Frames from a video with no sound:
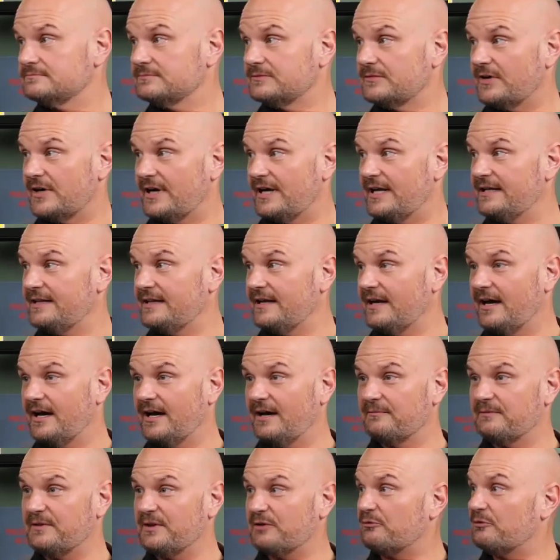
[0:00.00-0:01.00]
mm-hmm. right?
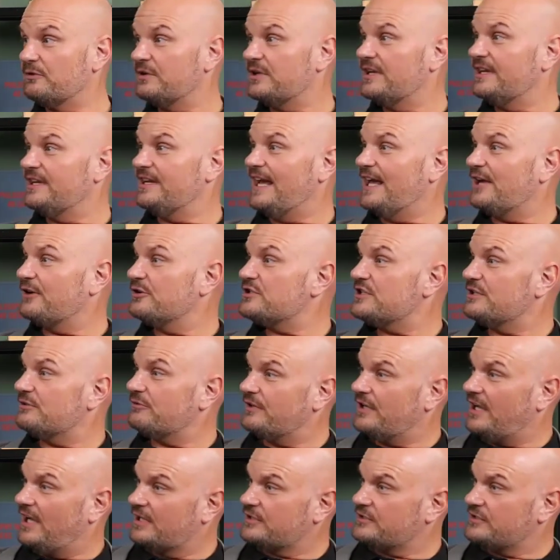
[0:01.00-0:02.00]
Um, the, the energy
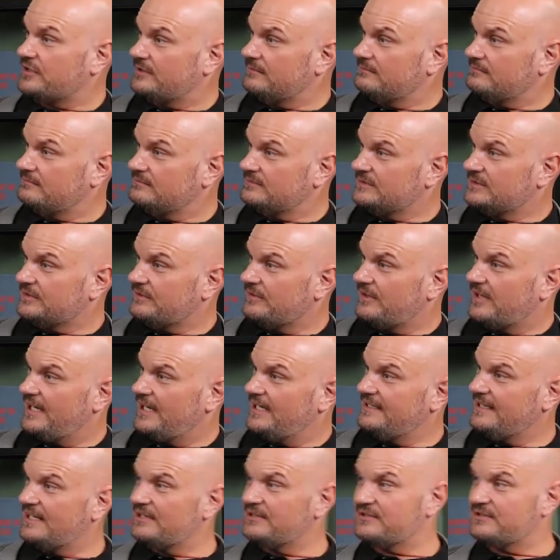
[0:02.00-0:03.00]
reduction, mm-hmm.
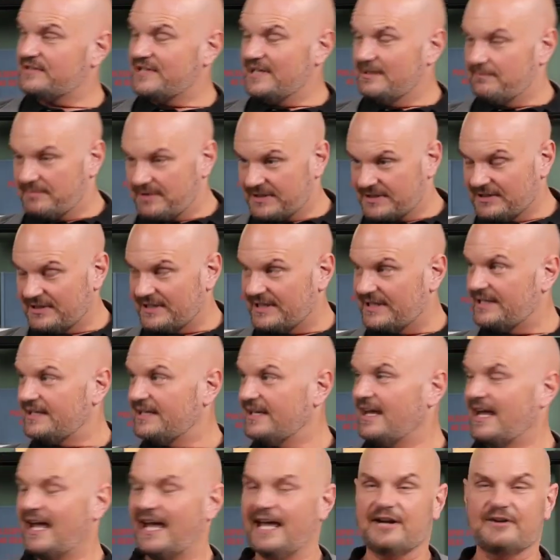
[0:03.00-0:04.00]
right? that
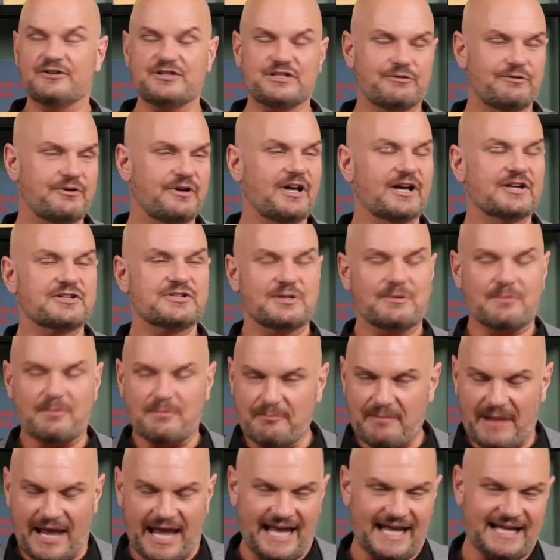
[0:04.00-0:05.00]
typically, energy reduction,
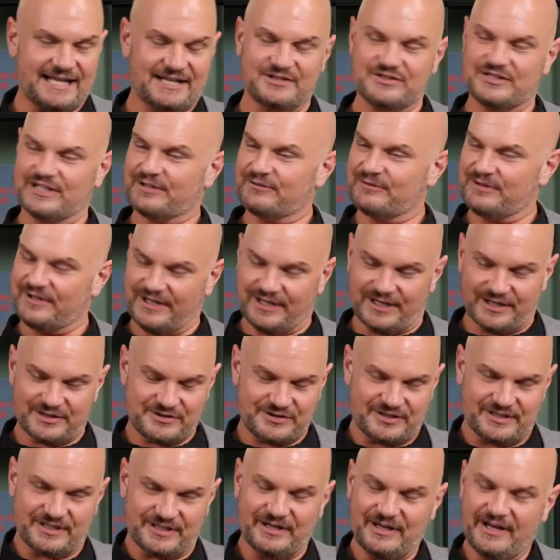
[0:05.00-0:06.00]
packaging
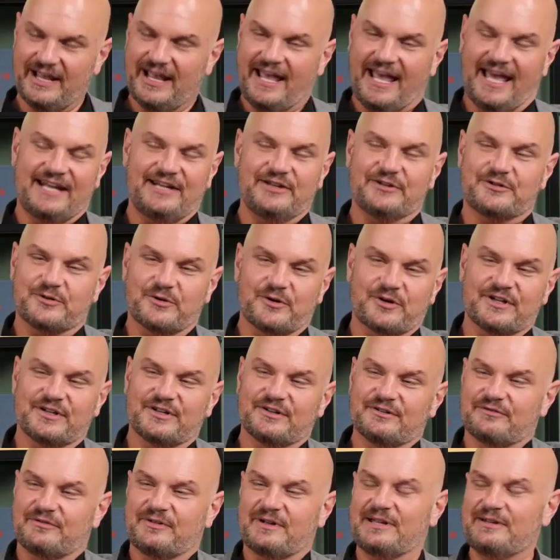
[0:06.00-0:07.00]
reduction, any sort
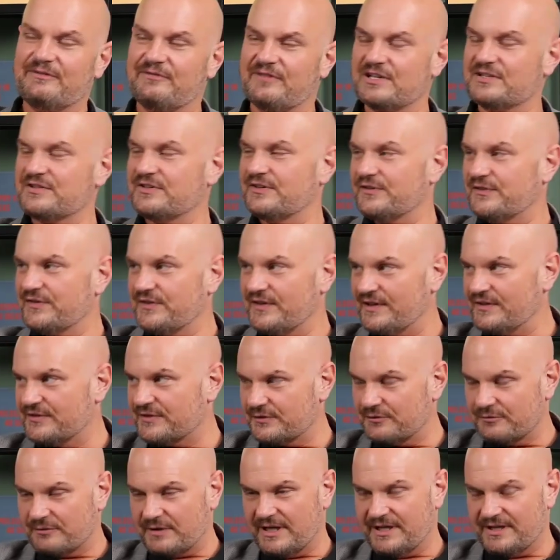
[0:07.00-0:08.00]
of
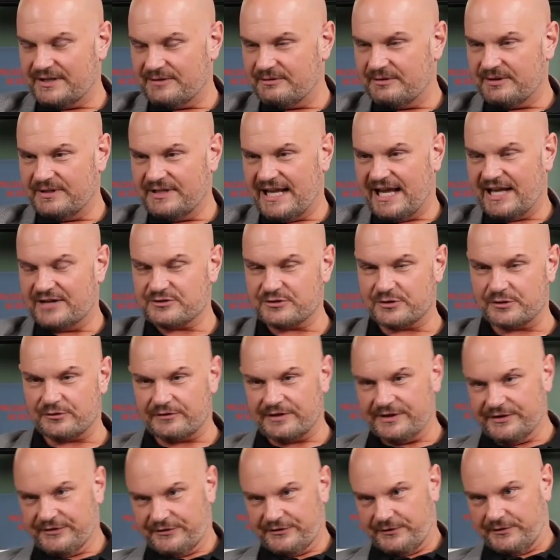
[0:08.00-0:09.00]
efficiencies in, in natural
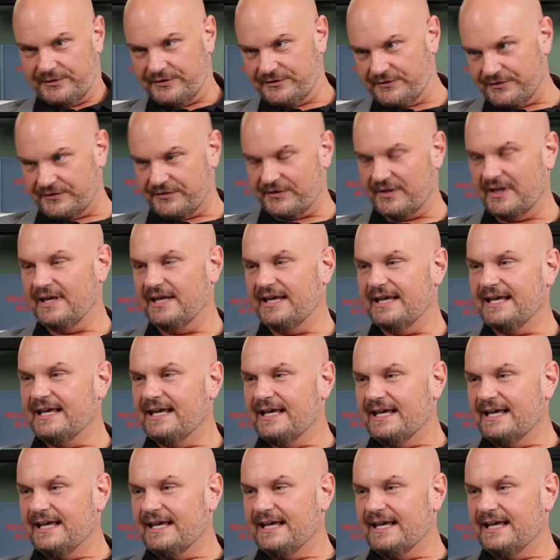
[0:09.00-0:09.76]
resources